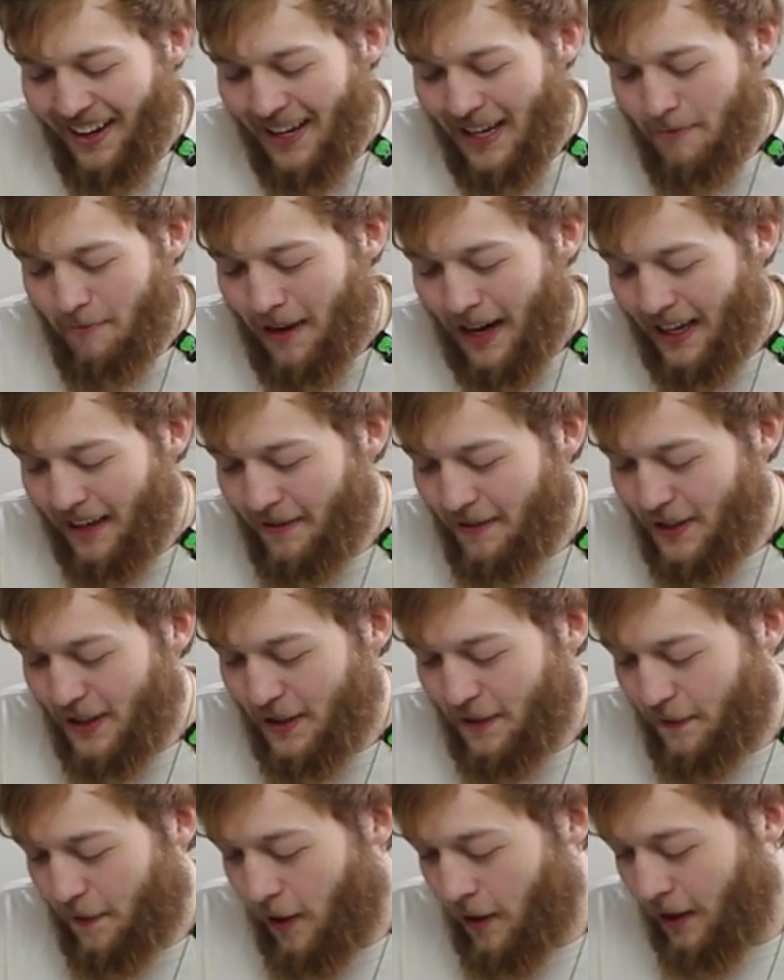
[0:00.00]
it might have
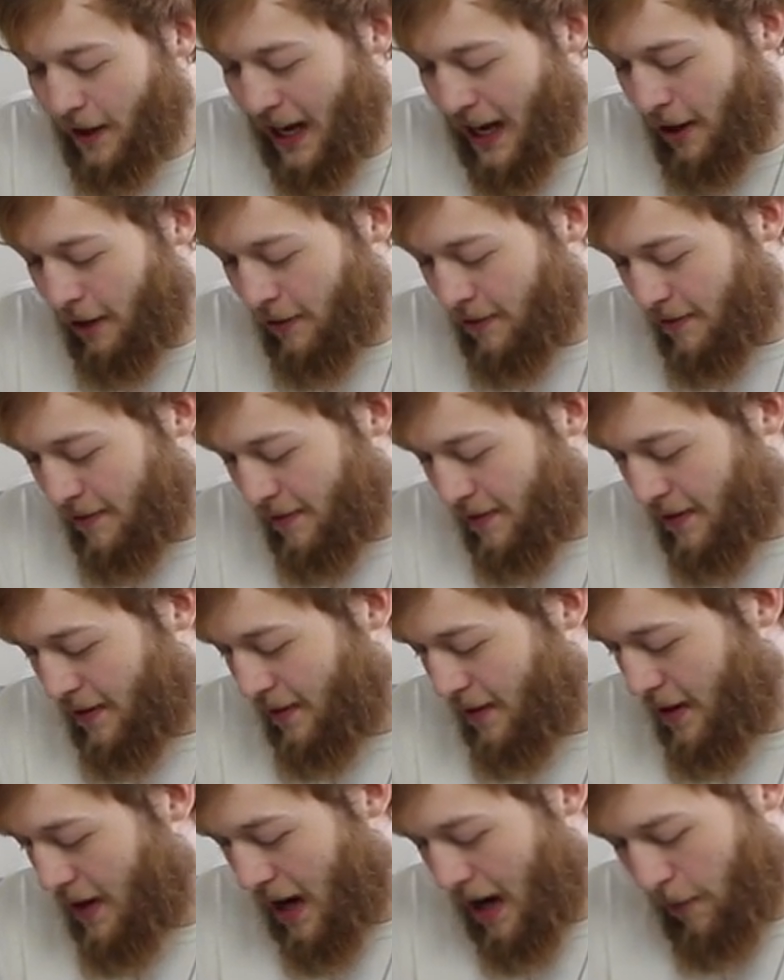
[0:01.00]
just fallen out,
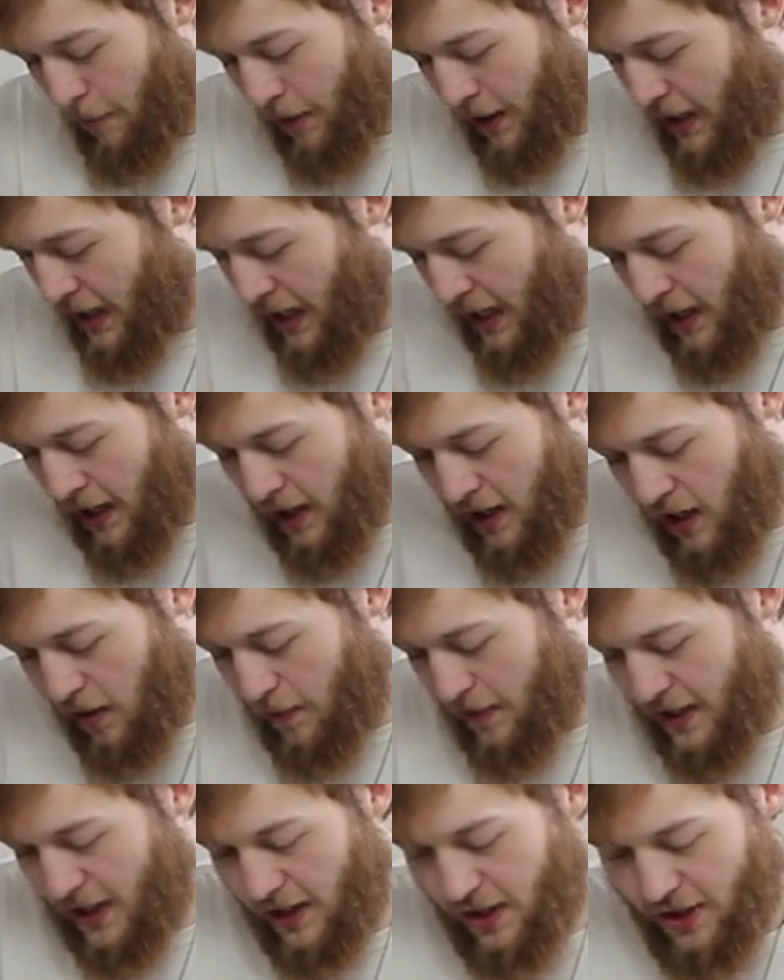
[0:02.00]
not really
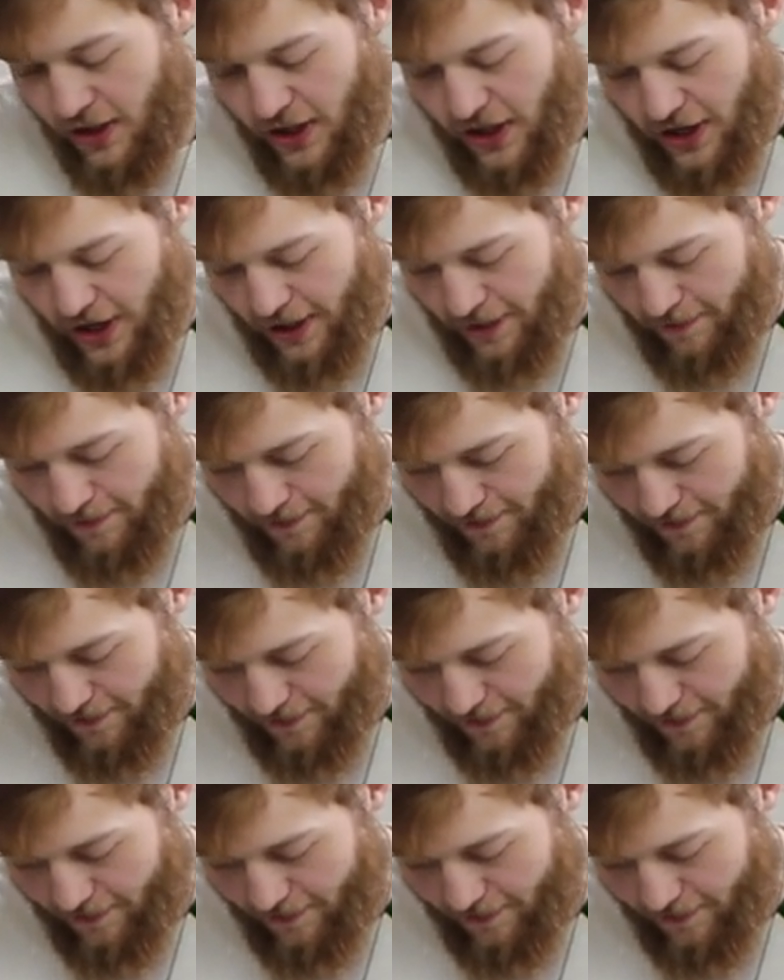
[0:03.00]
100% sure.